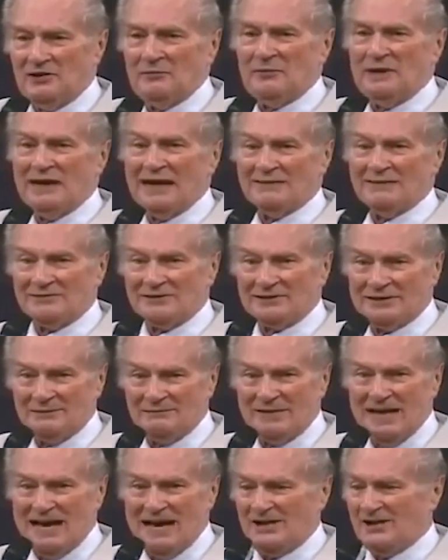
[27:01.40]
may have to come
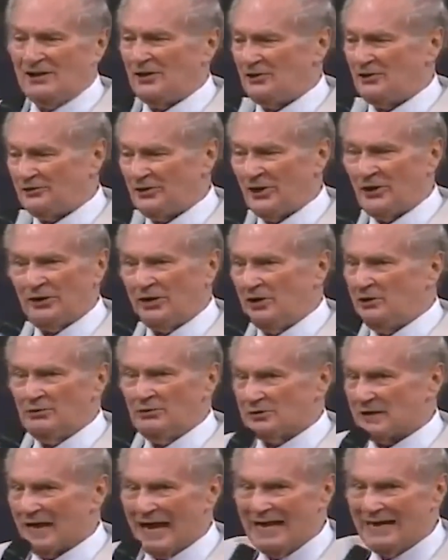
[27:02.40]
down here and turn it loose.
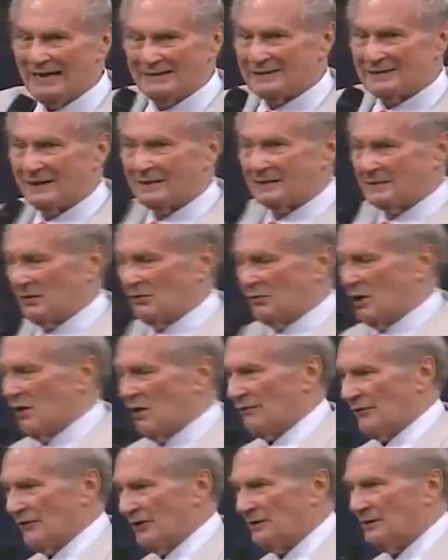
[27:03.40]
I ain't taking no
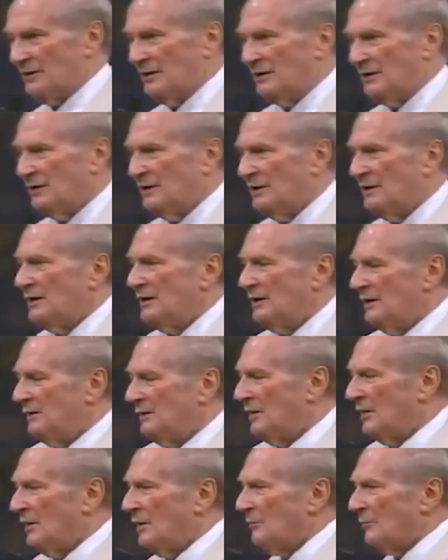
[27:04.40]
offering,
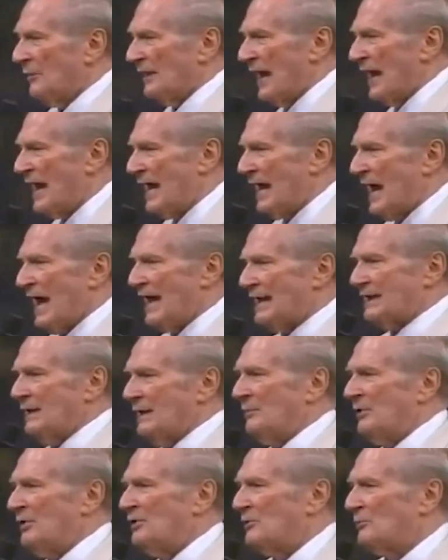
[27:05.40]
but I, I
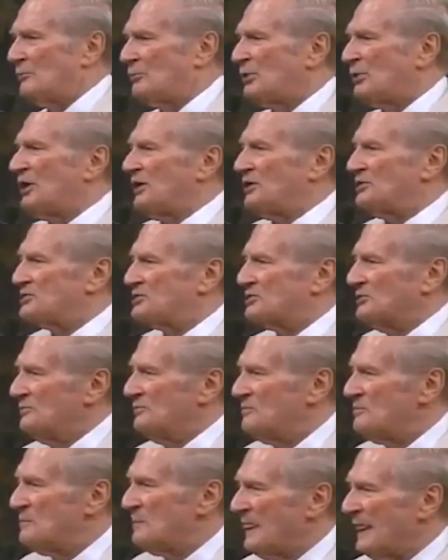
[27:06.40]
come here to preach.
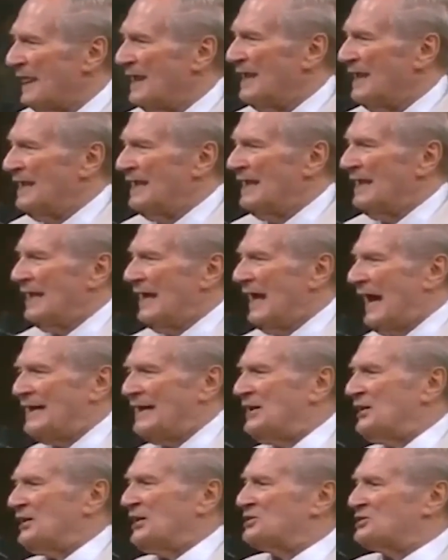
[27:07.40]
I
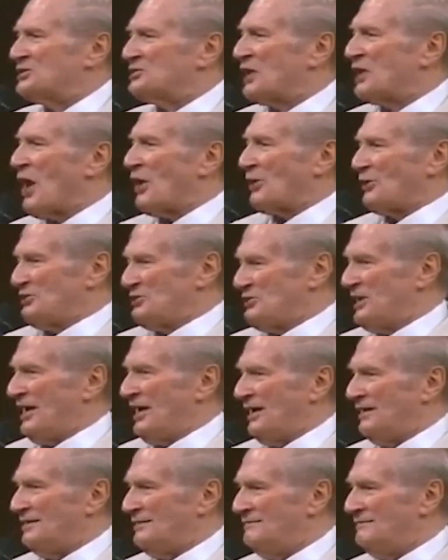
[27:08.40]
didn't get started yet.